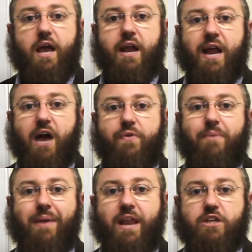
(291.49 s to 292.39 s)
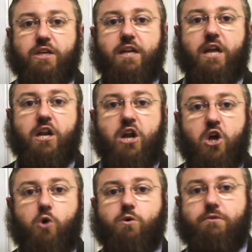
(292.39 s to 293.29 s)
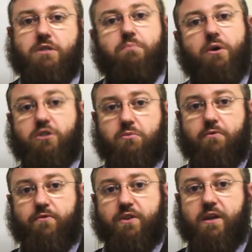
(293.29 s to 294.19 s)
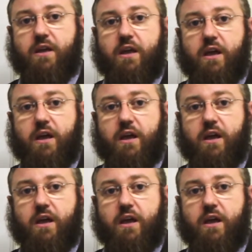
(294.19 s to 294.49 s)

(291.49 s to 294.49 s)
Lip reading: and how they're managing it, and who's responsible for the